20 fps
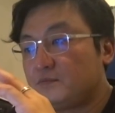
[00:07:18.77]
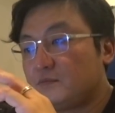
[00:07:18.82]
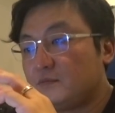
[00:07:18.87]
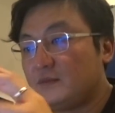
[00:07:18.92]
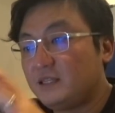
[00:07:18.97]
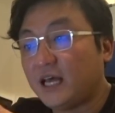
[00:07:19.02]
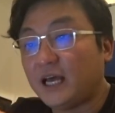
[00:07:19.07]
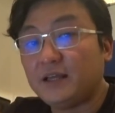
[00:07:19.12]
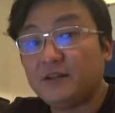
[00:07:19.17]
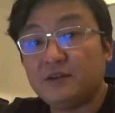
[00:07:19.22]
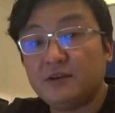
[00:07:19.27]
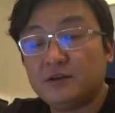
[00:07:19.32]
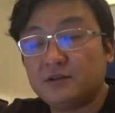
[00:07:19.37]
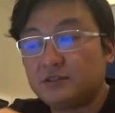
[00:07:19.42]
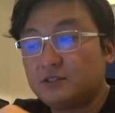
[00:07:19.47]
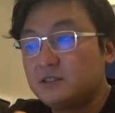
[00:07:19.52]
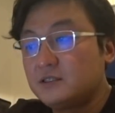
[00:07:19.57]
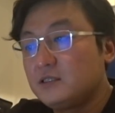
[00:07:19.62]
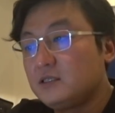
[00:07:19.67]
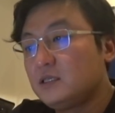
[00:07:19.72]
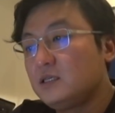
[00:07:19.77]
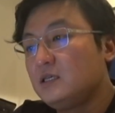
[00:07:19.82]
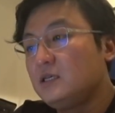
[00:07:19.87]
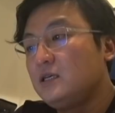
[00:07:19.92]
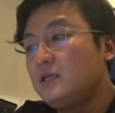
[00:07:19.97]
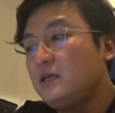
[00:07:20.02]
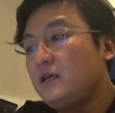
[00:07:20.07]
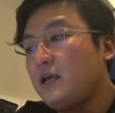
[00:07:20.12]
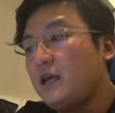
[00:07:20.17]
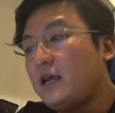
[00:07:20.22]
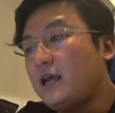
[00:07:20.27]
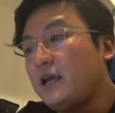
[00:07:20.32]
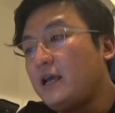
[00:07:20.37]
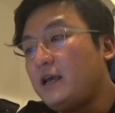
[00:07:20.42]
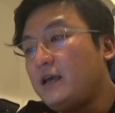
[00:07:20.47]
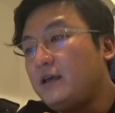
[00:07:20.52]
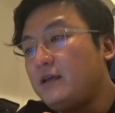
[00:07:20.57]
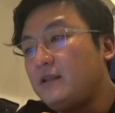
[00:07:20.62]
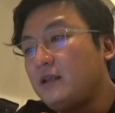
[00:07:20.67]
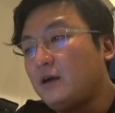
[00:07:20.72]
9 years,
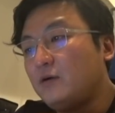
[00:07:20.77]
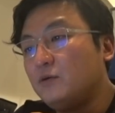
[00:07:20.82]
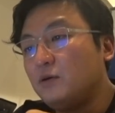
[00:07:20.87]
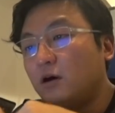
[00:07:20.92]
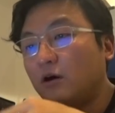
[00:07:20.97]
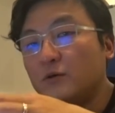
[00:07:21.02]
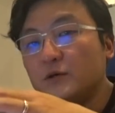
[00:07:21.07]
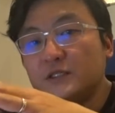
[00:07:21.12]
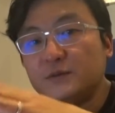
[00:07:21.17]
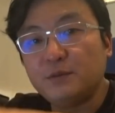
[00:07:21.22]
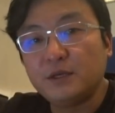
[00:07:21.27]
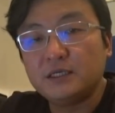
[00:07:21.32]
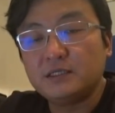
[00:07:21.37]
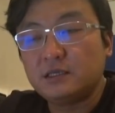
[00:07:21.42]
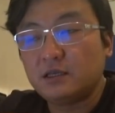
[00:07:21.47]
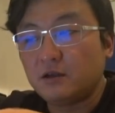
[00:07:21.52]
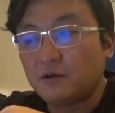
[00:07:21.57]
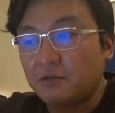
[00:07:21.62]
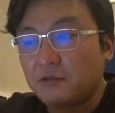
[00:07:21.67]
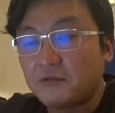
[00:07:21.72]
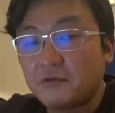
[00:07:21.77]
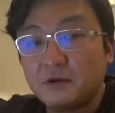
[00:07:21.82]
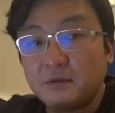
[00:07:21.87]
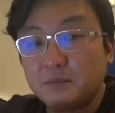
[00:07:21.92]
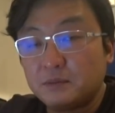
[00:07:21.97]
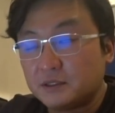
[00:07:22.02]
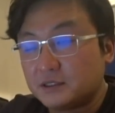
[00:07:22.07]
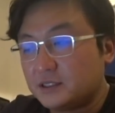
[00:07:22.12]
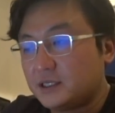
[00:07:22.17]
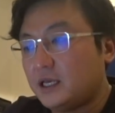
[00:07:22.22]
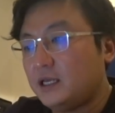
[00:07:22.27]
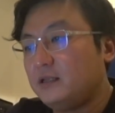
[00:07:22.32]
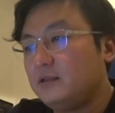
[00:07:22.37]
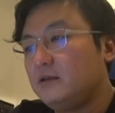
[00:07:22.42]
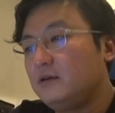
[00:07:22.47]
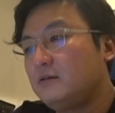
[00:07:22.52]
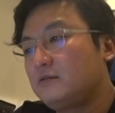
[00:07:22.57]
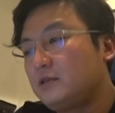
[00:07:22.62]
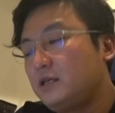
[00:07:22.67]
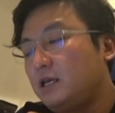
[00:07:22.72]
and I will always base it on 3%.
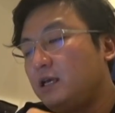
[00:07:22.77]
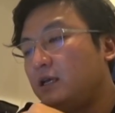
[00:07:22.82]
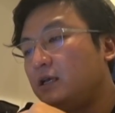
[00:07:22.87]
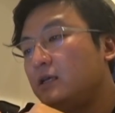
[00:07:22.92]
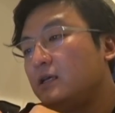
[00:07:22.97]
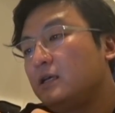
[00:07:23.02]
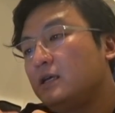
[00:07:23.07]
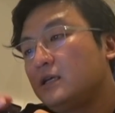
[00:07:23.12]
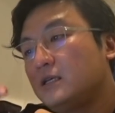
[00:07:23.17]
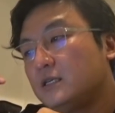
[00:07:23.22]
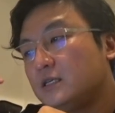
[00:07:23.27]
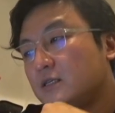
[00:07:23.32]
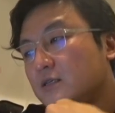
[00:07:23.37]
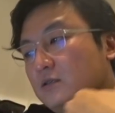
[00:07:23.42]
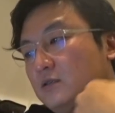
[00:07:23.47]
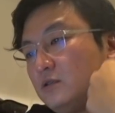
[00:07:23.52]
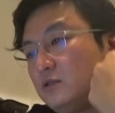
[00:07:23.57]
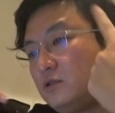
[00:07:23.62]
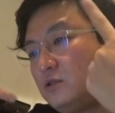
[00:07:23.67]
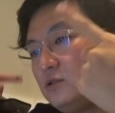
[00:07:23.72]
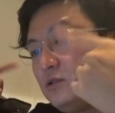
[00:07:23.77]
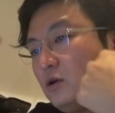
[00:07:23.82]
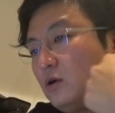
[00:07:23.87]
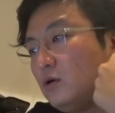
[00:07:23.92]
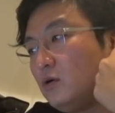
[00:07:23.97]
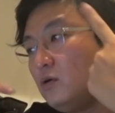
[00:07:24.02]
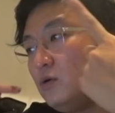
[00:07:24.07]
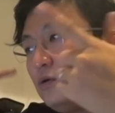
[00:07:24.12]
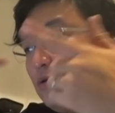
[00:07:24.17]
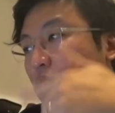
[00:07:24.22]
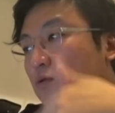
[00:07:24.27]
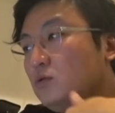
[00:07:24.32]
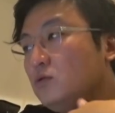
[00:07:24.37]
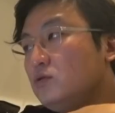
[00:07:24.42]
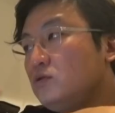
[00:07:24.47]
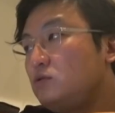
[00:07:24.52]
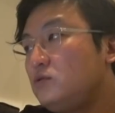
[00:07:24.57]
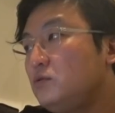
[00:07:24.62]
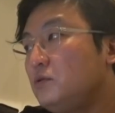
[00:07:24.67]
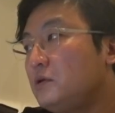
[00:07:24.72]
Okay, so
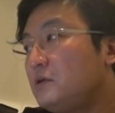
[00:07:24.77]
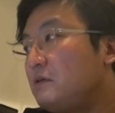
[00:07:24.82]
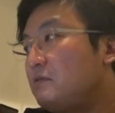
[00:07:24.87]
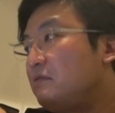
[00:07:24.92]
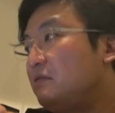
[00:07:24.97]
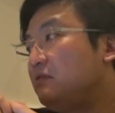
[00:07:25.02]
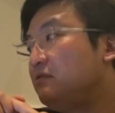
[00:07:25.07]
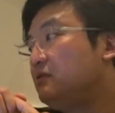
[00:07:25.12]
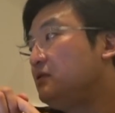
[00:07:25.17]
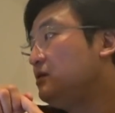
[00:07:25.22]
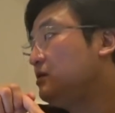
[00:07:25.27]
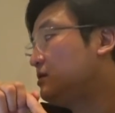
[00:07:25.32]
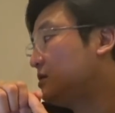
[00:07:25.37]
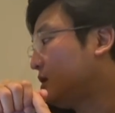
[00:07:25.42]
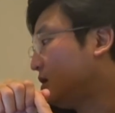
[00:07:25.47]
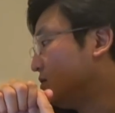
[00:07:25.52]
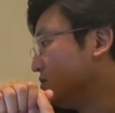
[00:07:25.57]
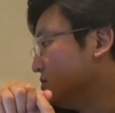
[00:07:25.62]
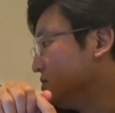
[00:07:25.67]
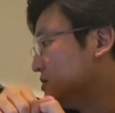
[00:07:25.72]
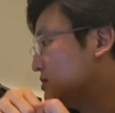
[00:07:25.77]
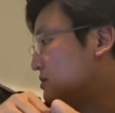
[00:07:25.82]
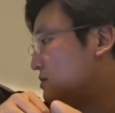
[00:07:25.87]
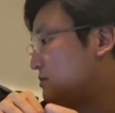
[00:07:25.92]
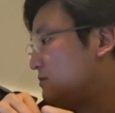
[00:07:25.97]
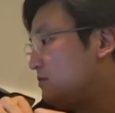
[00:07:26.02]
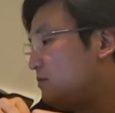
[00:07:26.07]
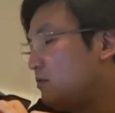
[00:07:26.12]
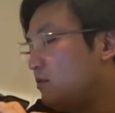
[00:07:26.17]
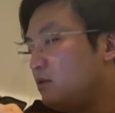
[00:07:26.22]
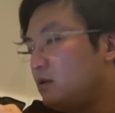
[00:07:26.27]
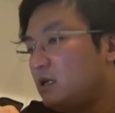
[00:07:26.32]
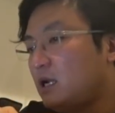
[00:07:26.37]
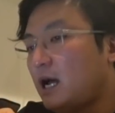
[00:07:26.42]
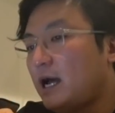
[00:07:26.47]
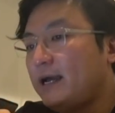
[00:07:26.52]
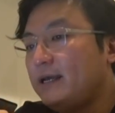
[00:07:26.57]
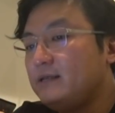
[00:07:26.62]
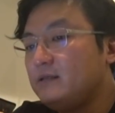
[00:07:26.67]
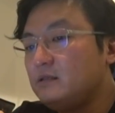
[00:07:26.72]
250,000 for
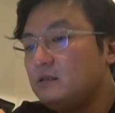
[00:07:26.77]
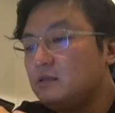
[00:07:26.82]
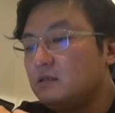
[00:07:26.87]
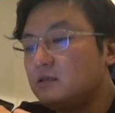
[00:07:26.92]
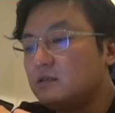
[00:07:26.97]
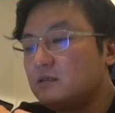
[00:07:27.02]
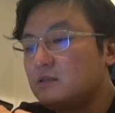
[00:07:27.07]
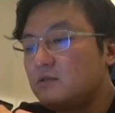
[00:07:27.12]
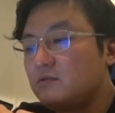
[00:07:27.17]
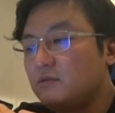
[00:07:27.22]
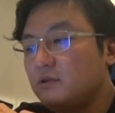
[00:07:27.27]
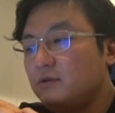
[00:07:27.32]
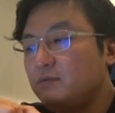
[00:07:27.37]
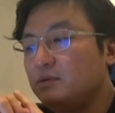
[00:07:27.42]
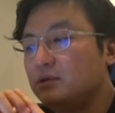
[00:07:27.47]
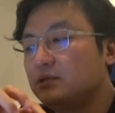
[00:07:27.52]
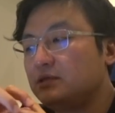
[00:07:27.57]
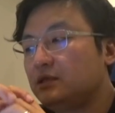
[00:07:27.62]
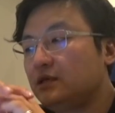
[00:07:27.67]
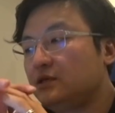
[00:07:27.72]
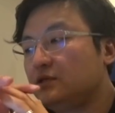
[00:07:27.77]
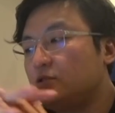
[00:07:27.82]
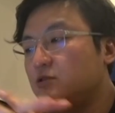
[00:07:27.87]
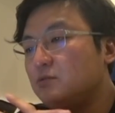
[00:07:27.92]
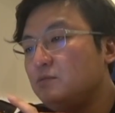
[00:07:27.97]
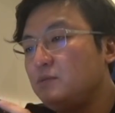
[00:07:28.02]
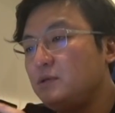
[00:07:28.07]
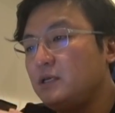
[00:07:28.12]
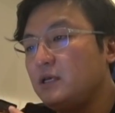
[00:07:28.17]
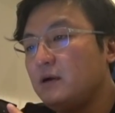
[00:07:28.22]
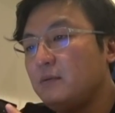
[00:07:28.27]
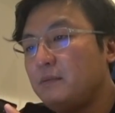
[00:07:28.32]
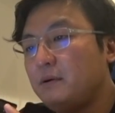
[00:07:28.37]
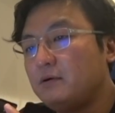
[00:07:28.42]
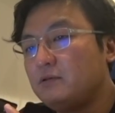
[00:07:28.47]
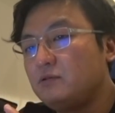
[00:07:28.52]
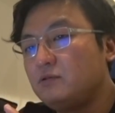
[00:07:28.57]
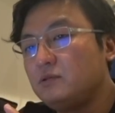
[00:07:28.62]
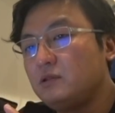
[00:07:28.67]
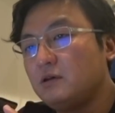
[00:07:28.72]
9 years, 3% should be
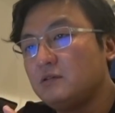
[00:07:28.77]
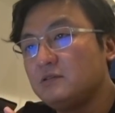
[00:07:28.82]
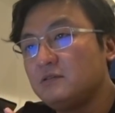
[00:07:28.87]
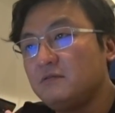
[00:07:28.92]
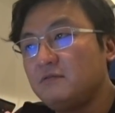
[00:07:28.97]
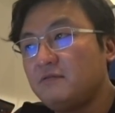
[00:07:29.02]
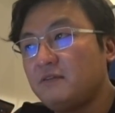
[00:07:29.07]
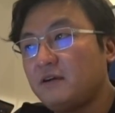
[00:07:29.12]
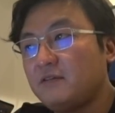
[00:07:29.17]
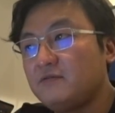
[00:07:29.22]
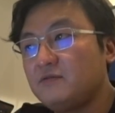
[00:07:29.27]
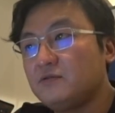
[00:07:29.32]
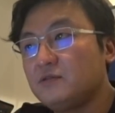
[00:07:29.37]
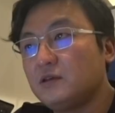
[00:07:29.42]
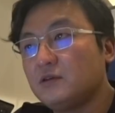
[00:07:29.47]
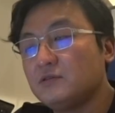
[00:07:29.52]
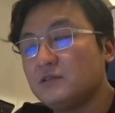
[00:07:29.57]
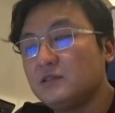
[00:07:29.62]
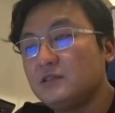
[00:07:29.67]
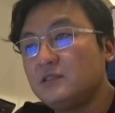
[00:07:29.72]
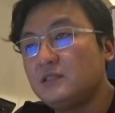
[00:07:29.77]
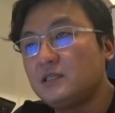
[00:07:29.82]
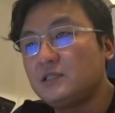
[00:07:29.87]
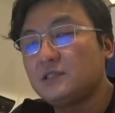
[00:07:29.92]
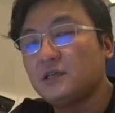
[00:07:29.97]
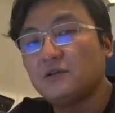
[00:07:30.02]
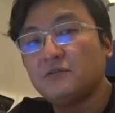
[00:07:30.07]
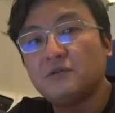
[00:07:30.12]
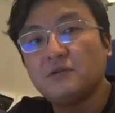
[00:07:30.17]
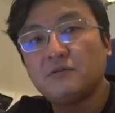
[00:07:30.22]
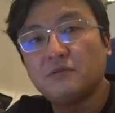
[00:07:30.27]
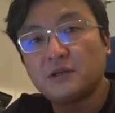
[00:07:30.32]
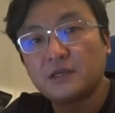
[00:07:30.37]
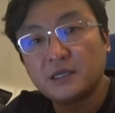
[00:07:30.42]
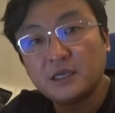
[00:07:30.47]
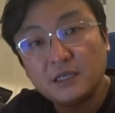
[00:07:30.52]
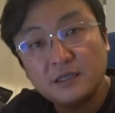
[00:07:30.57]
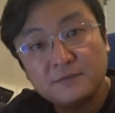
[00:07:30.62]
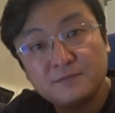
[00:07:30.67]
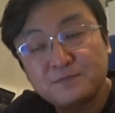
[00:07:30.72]
about 2,600
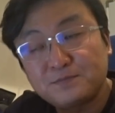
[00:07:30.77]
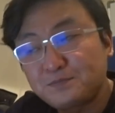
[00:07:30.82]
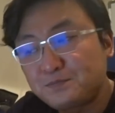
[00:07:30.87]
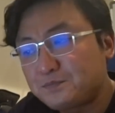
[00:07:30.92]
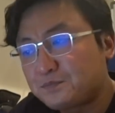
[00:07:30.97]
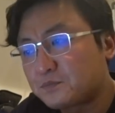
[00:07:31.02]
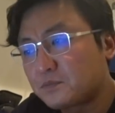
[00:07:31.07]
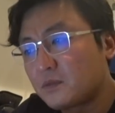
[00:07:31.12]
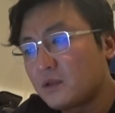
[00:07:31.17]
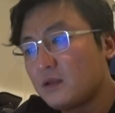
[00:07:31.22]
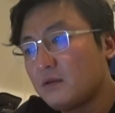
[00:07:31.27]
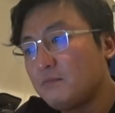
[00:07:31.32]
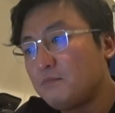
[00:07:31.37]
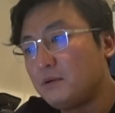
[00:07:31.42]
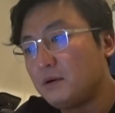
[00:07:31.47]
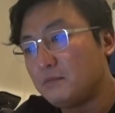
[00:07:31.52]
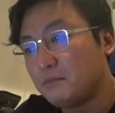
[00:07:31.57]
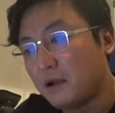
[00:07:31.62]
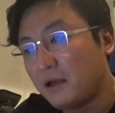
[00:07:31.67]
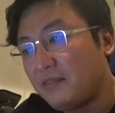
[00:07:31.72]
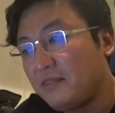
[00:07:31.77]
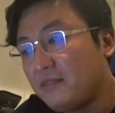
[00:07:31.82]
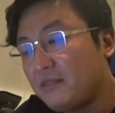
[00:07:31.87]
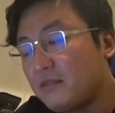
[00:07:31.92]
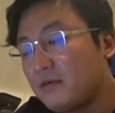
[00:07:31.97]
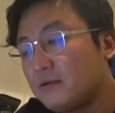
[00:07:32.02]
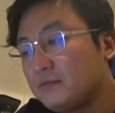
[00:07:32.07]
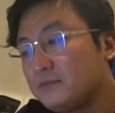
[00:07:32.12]
ringgit per month.